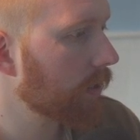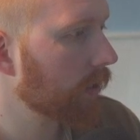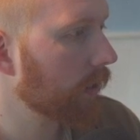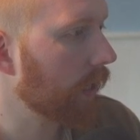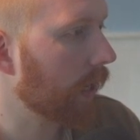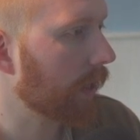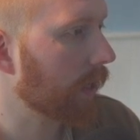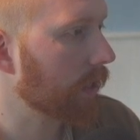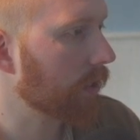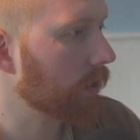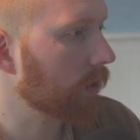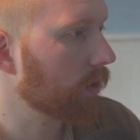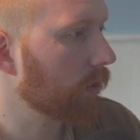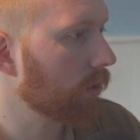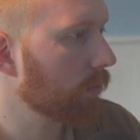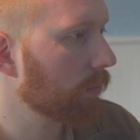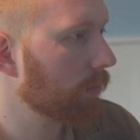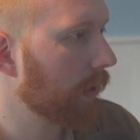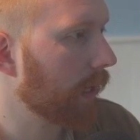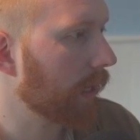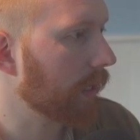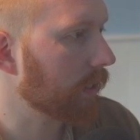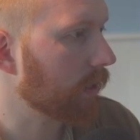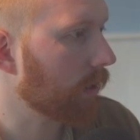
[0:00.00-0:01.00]
Yeah, that's a good
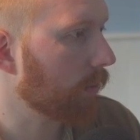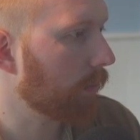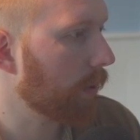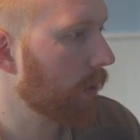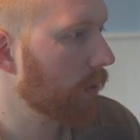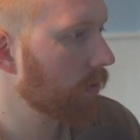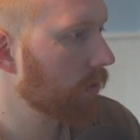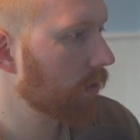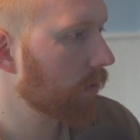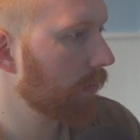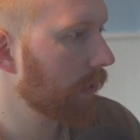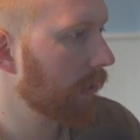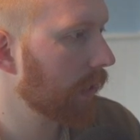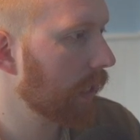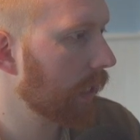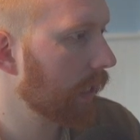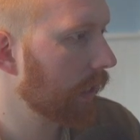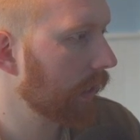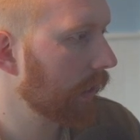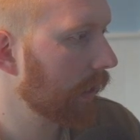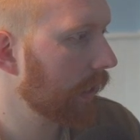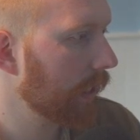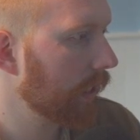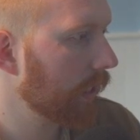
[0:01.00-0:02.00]
place. I'll post them in the
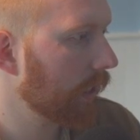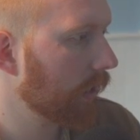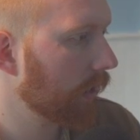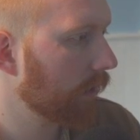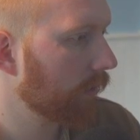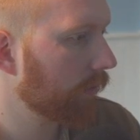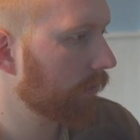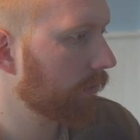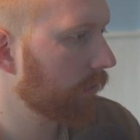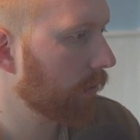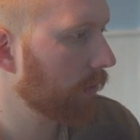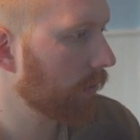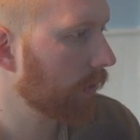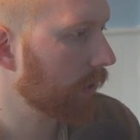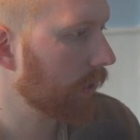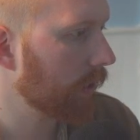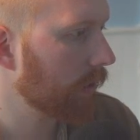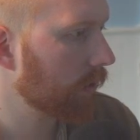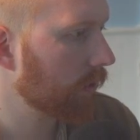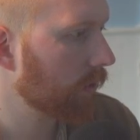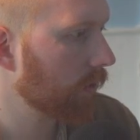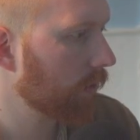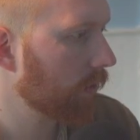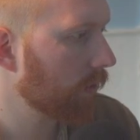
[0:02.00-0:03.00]
link for the
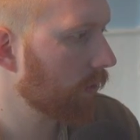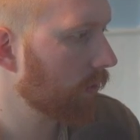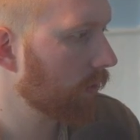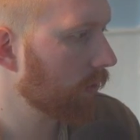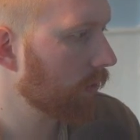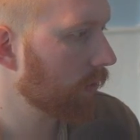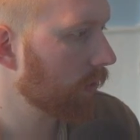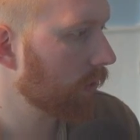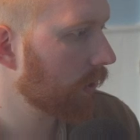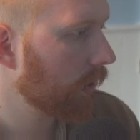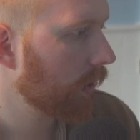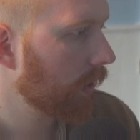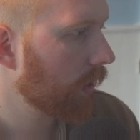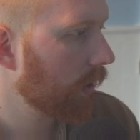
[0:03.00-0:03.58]
Discord.